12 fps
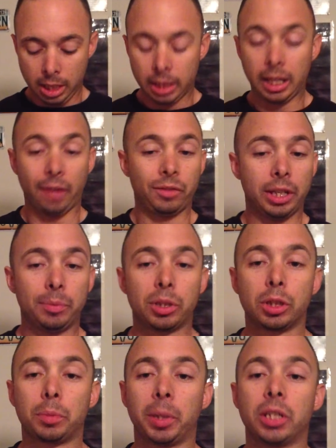They have deep
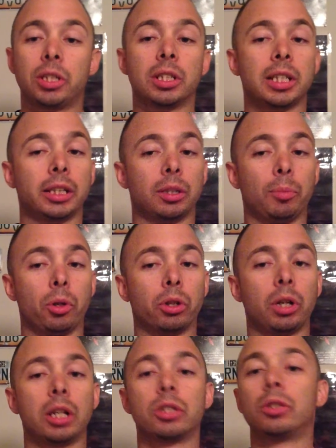suspensions like the
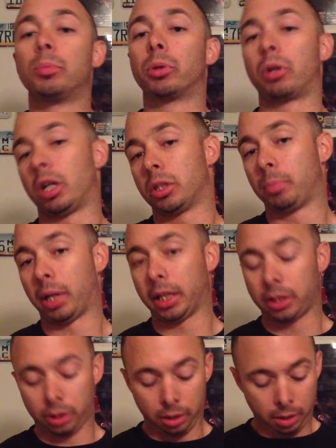motocross supercross
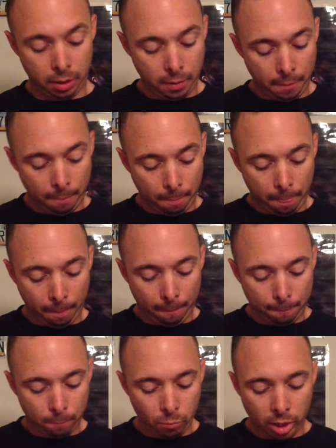bikes,
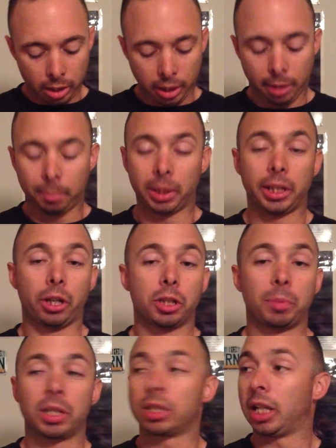but they are
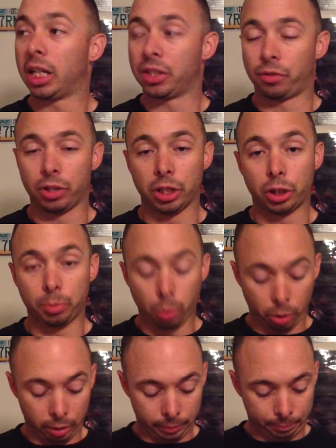specialized for this
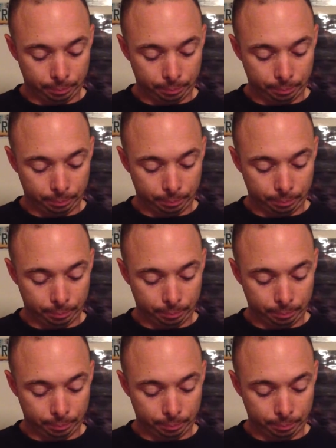sport.